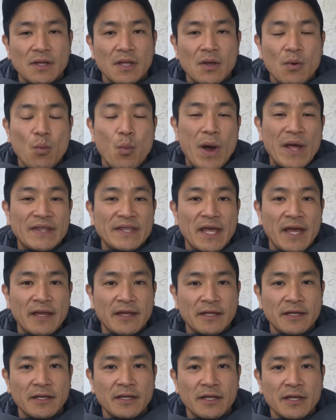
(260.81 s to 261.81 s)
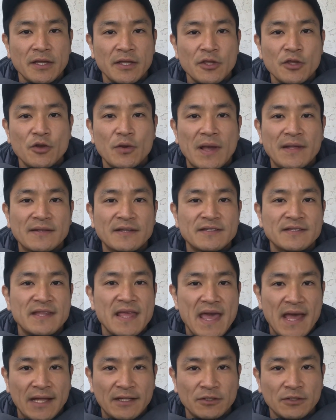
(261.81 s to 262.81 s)
one day you'll
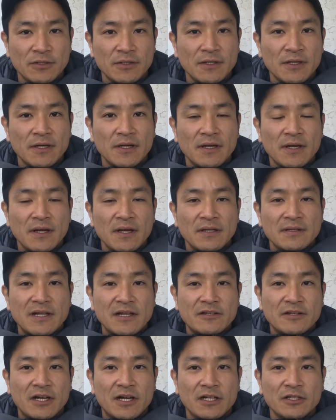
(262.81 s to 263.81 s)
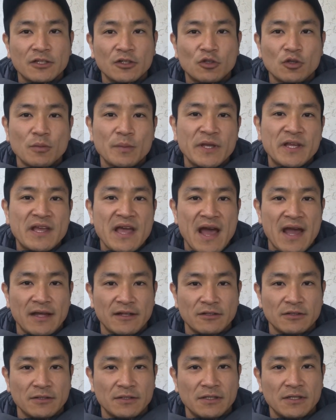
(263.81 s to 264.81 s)
understand that it's harder to be
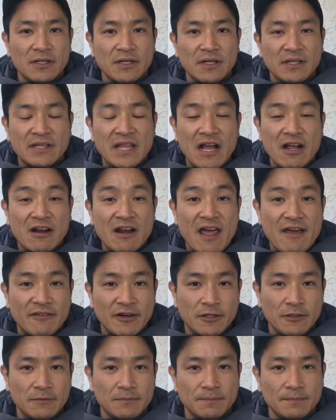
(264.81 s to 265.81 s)
kind than clever."